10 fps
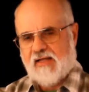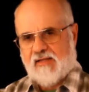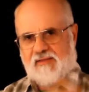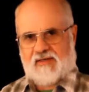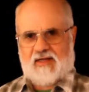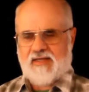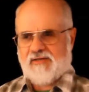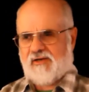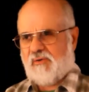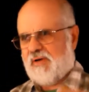then I
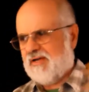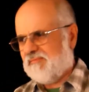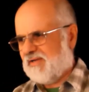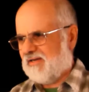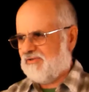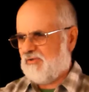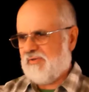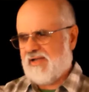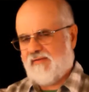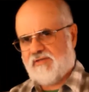know, wait a minute, do
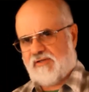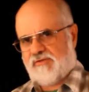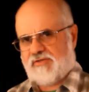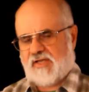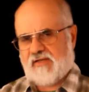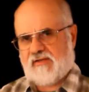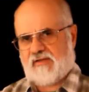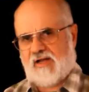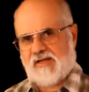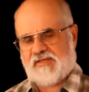we have an understanding of the
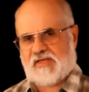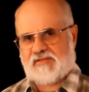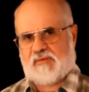context?